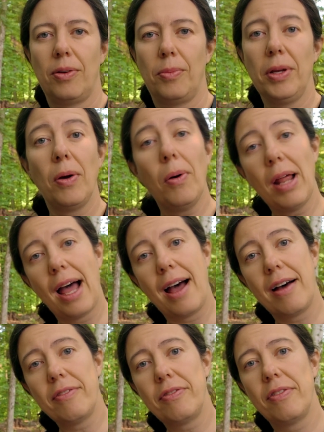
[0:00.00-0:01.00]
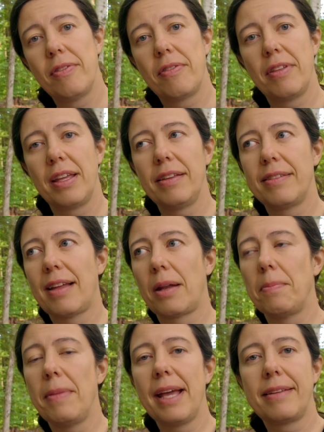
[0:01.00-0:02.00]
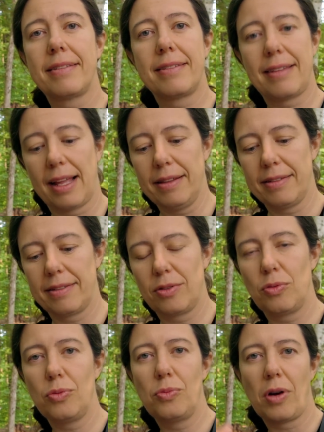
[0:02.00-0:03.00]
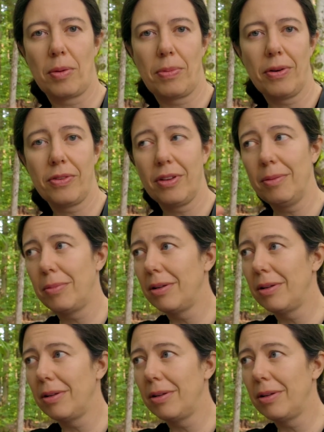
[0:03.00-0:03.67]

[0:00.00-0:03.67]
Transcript: We all have things that make sense to one person,